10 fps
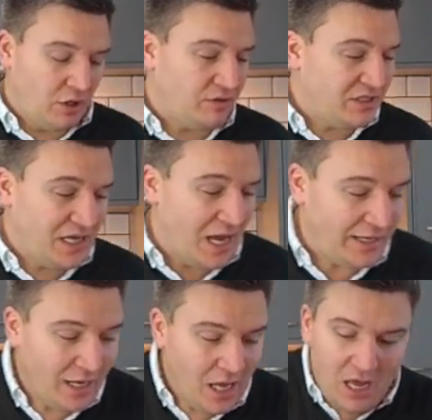So
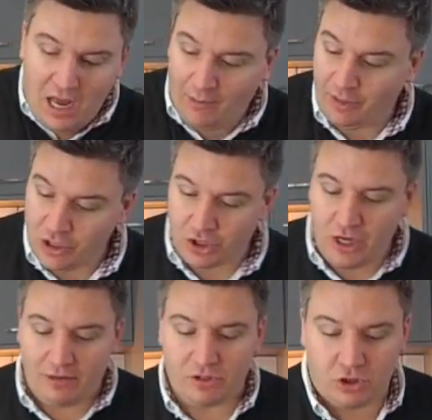today, I'm going to show
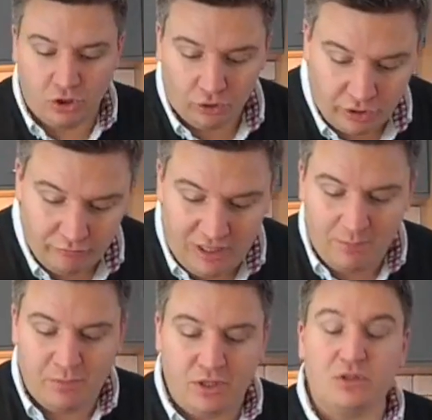you how to cook a really
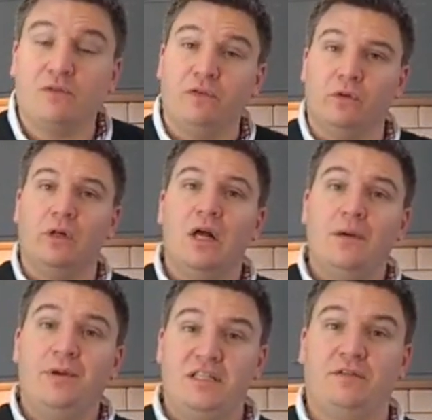beautiful
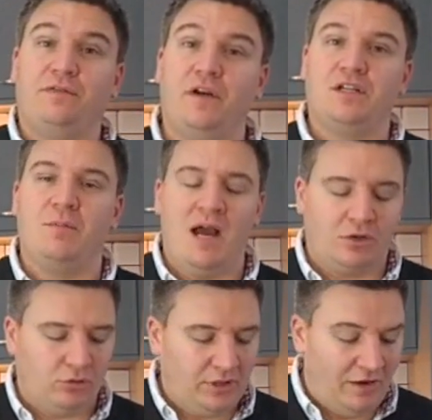piece of fresh mackerel.